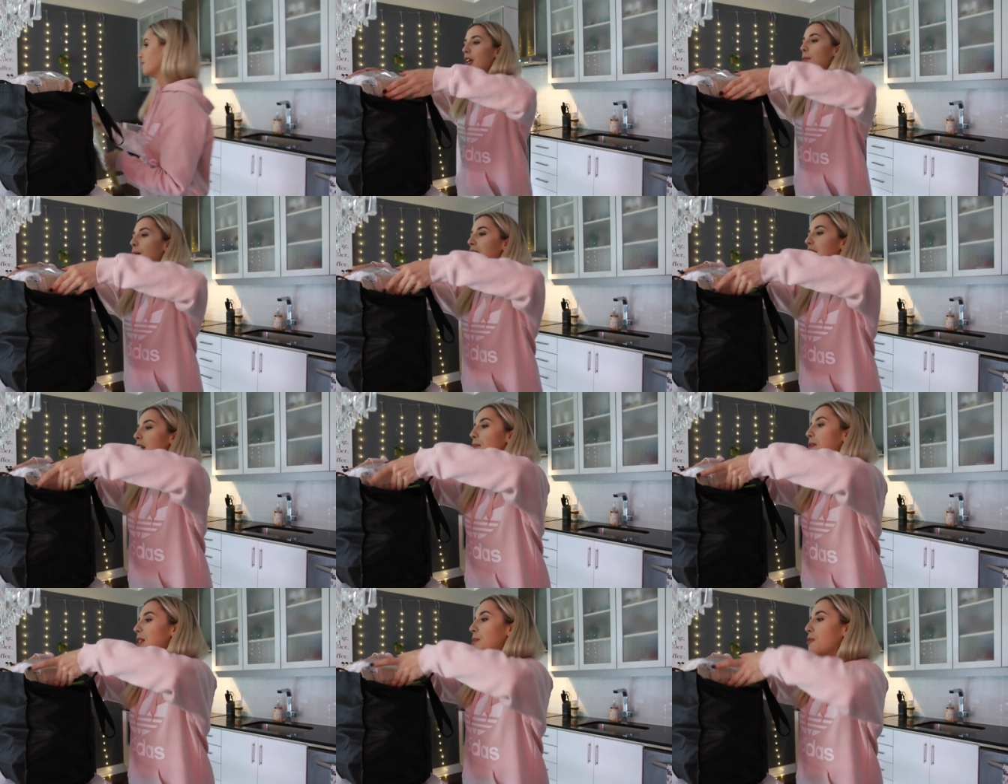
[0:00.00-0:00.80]
I picked
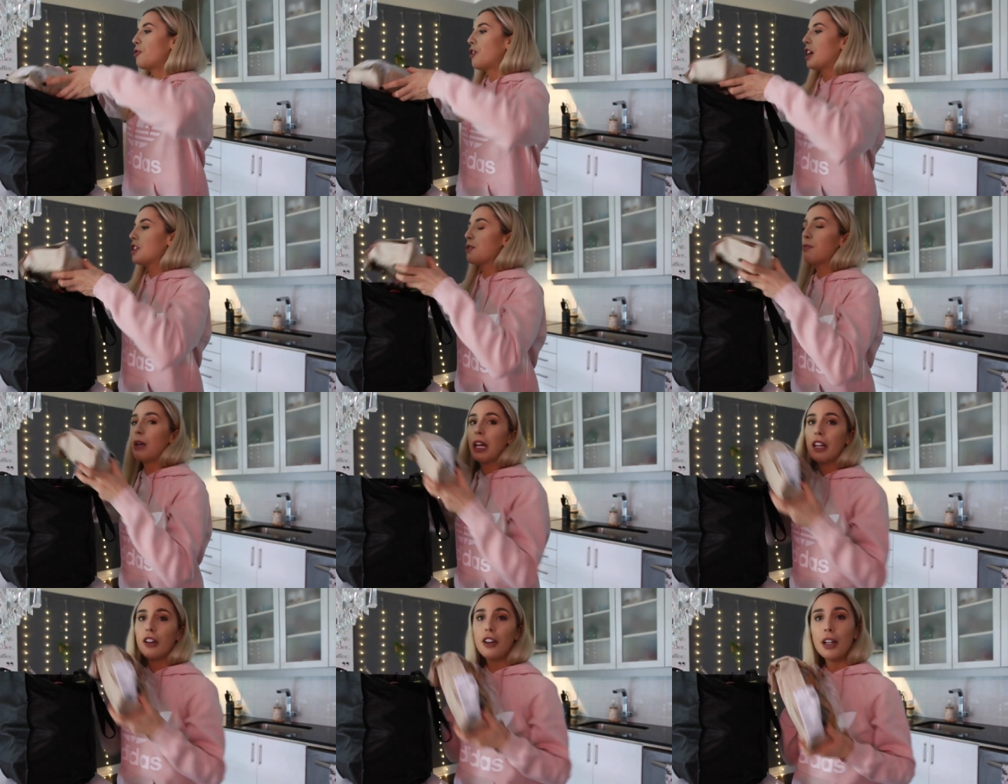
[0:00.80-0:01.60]
up some fresh
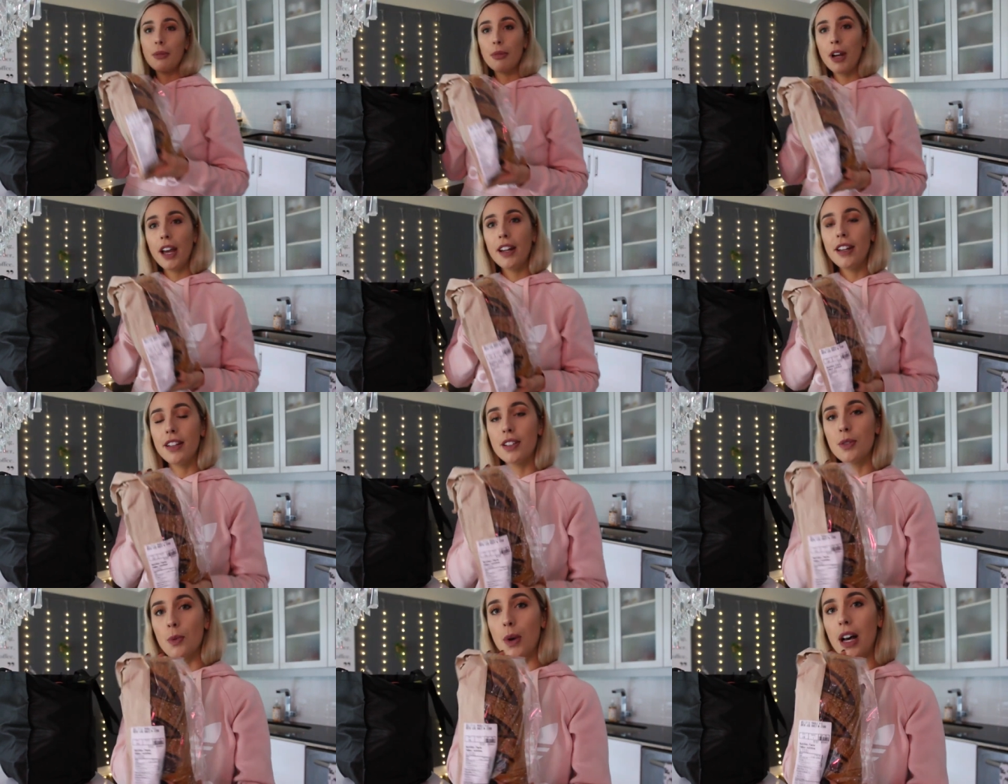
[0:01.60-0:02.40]
bakery bread
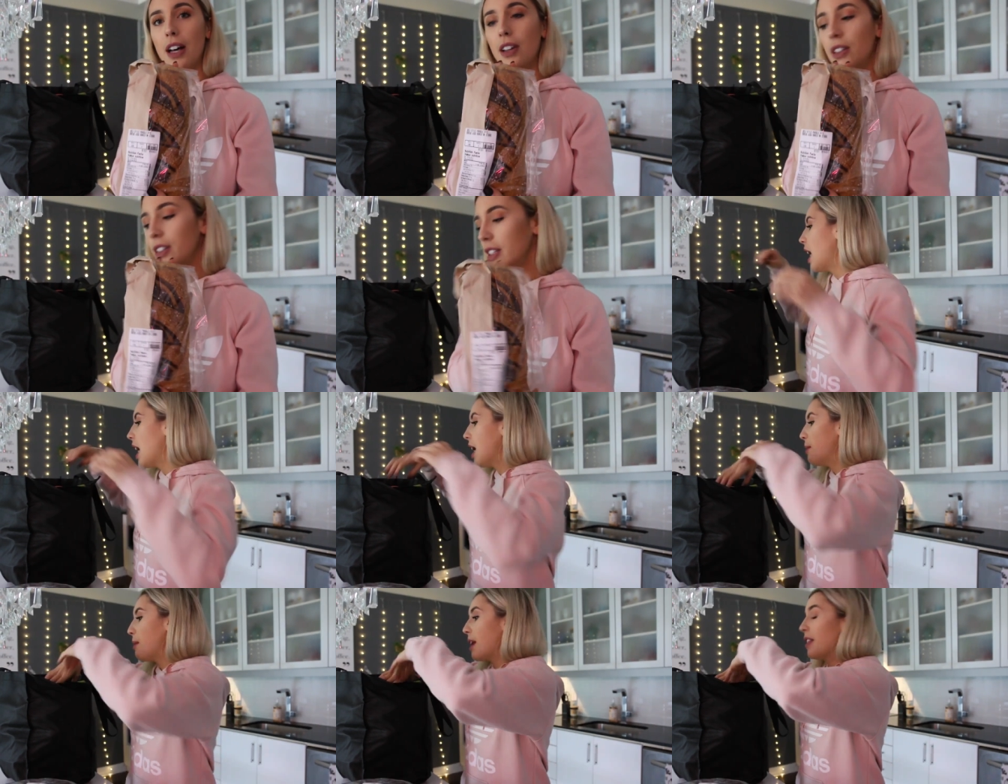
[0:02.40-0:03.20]
as well,
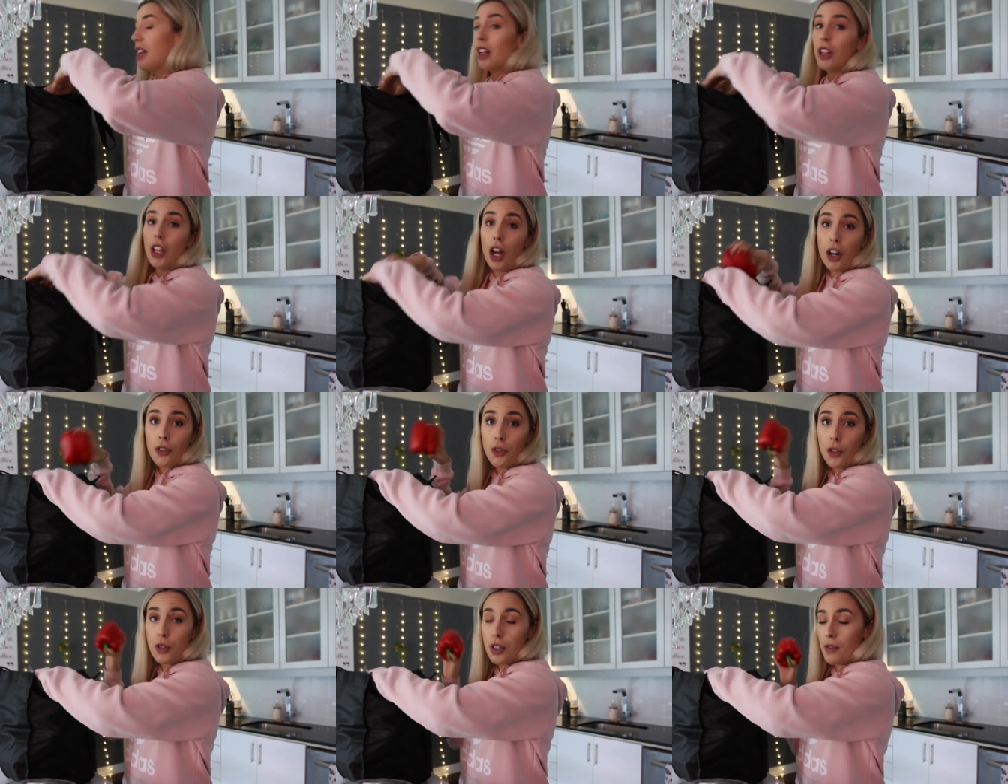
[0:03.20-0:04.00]
um, and then a lot
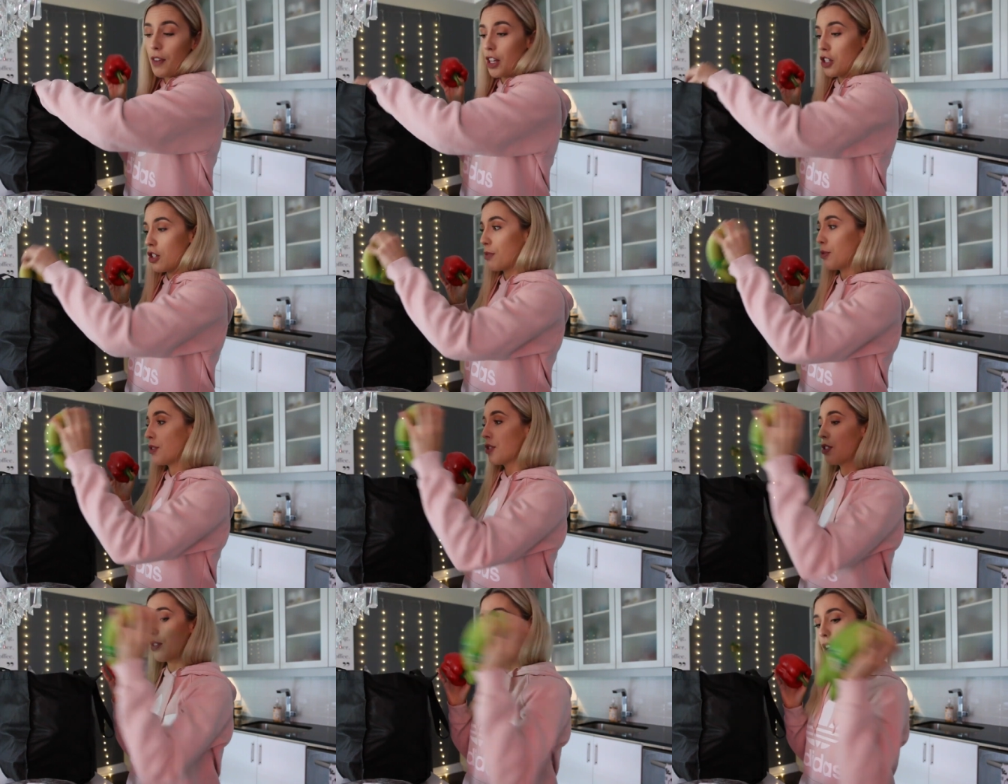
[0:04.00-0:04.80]
of fruits and
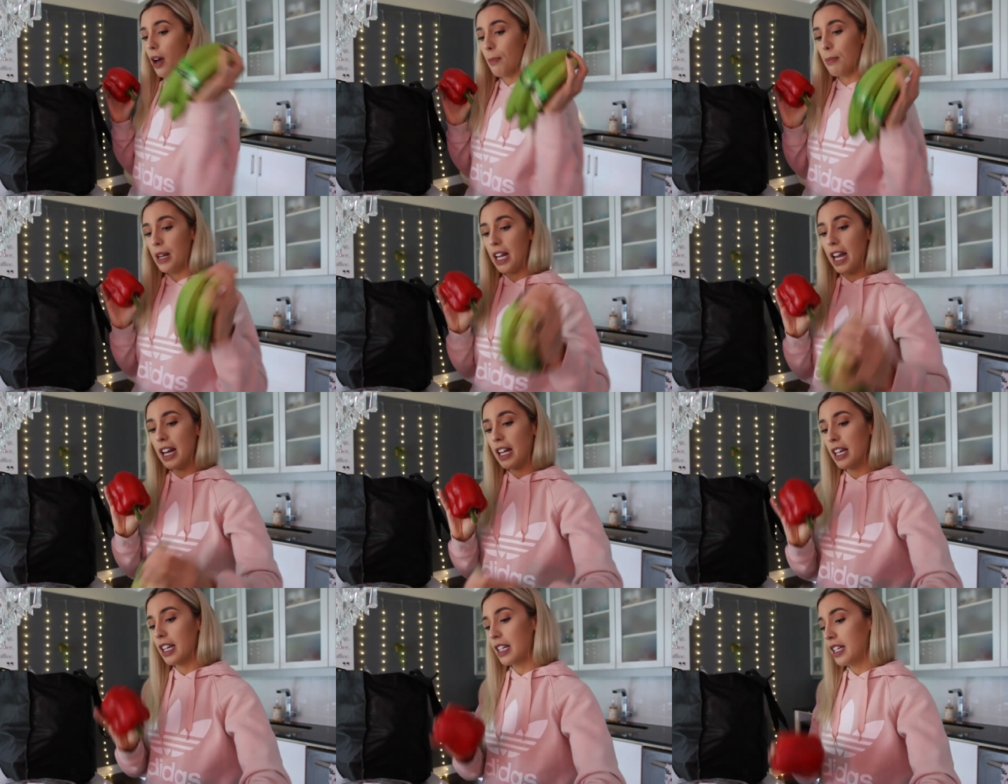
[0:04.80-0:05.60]
vegetables. So I got
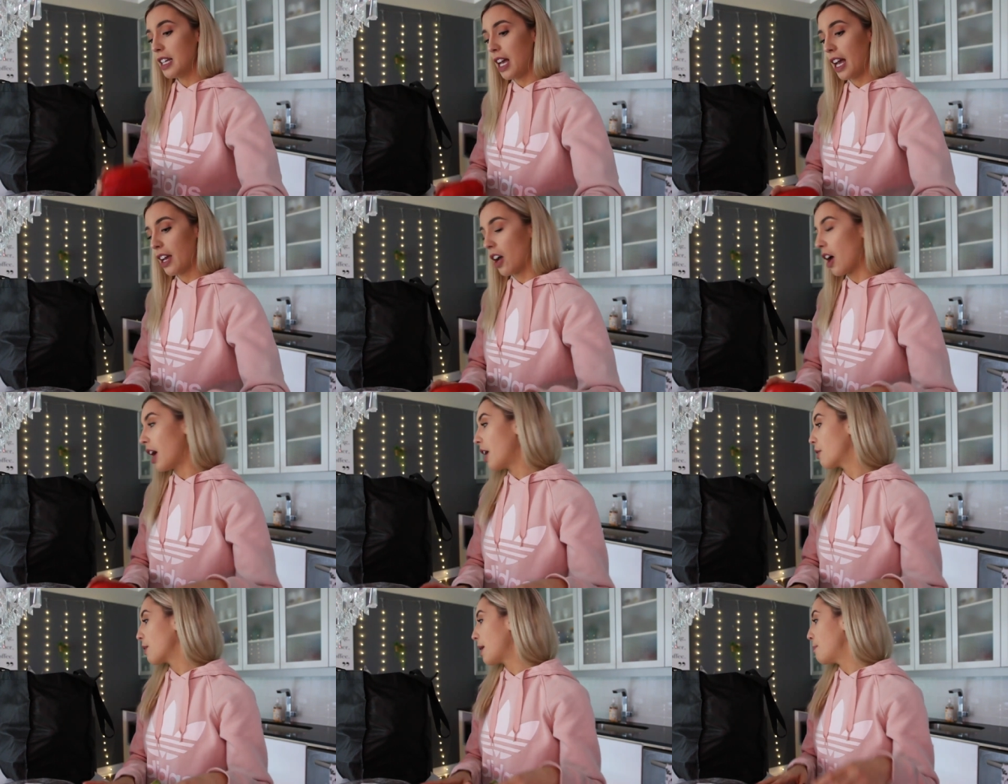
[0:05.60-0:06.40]
banana, I
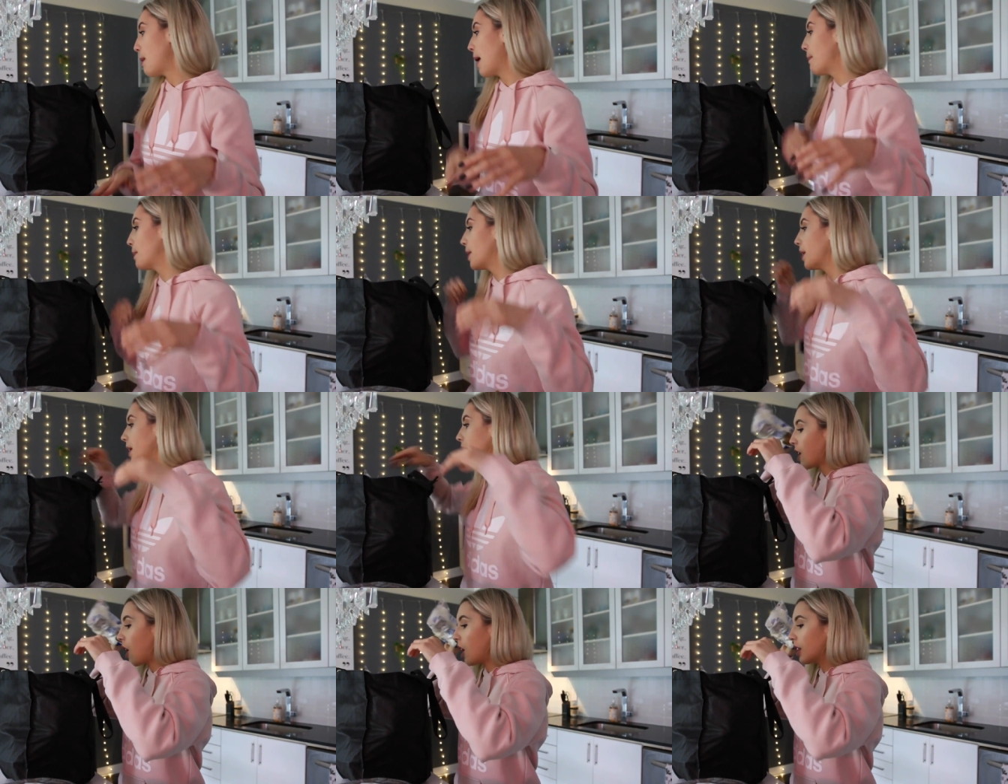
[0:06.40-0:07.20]
got a red
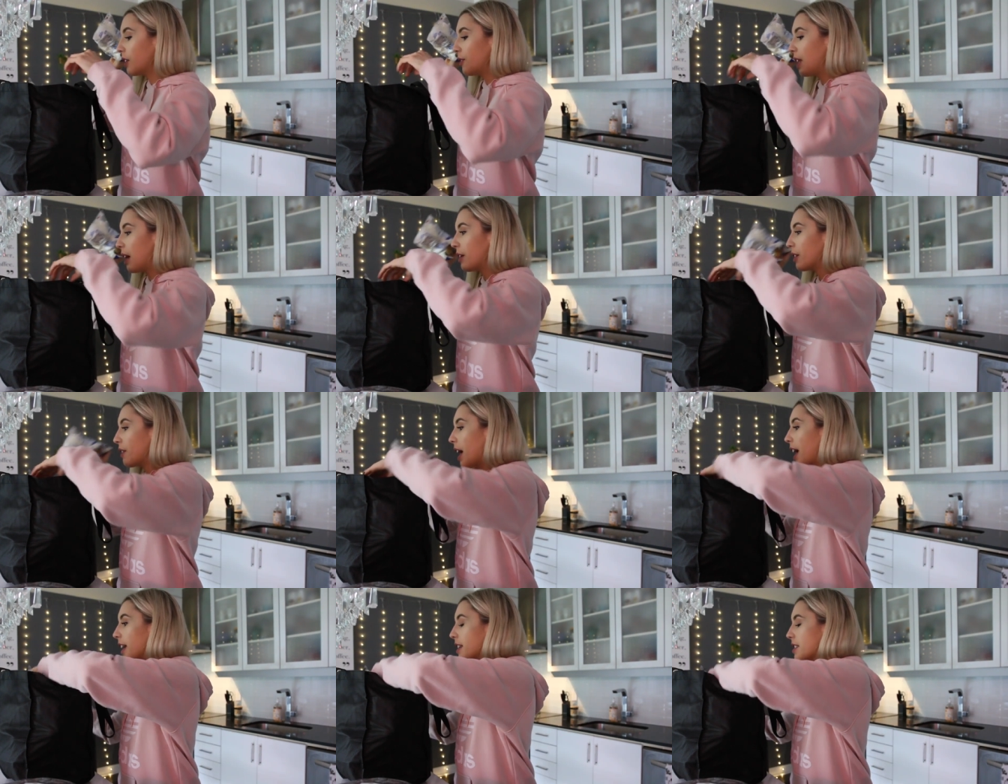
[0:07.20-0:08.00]
pepper, cauliflower
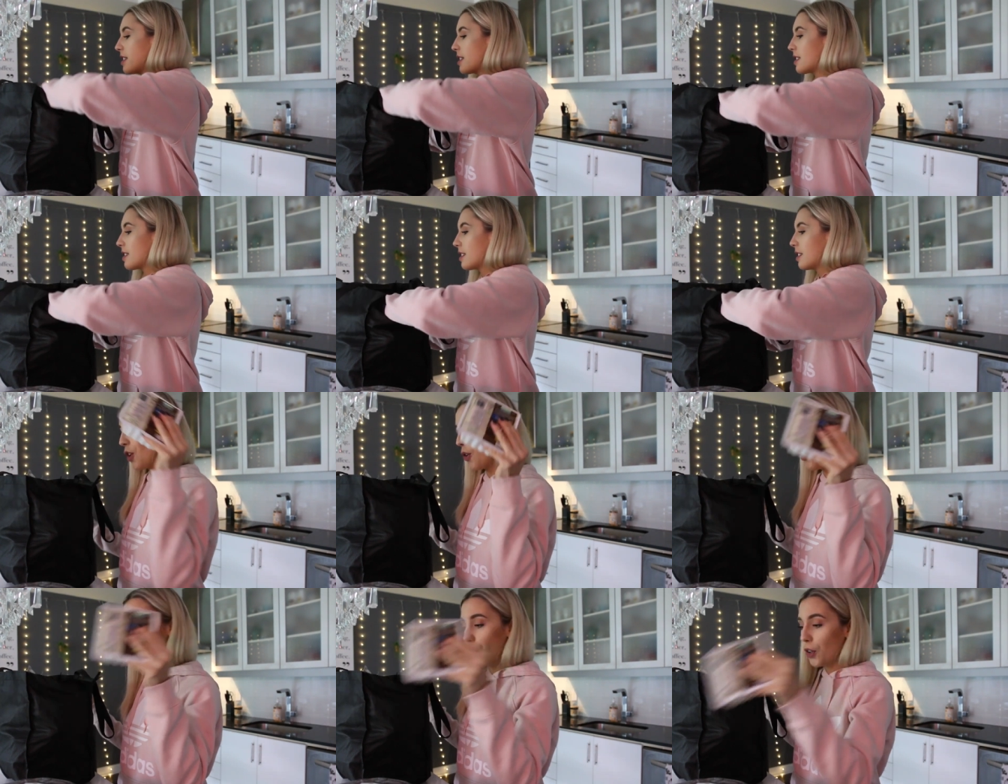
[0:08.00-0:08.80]
rice,
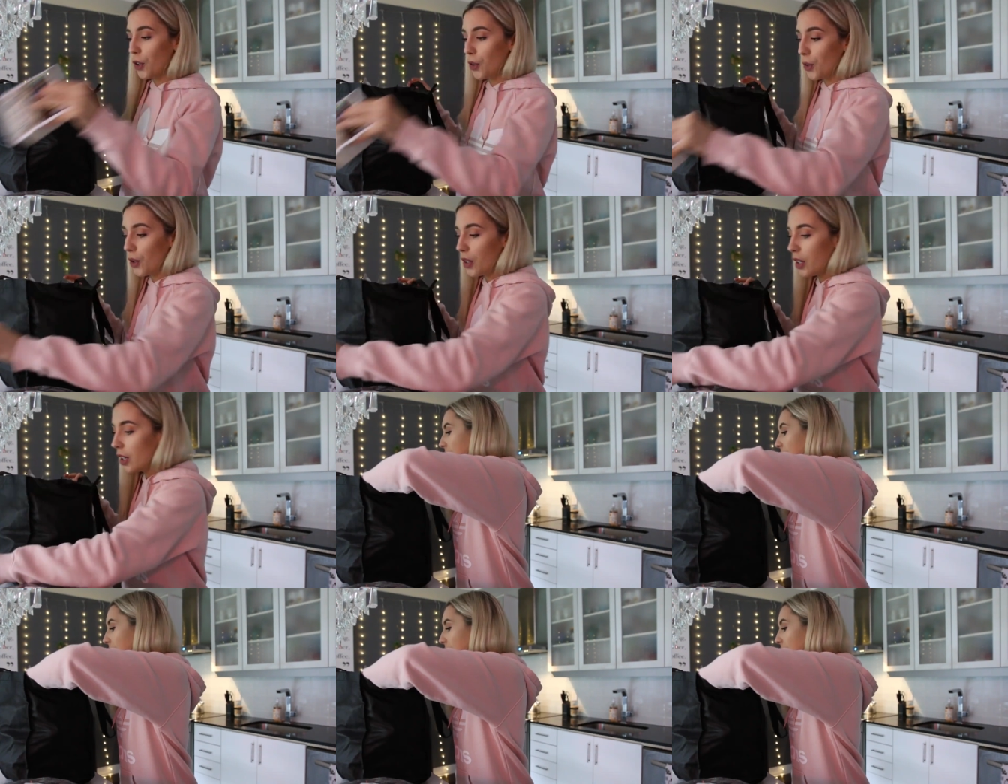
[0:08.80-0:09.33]
tofu,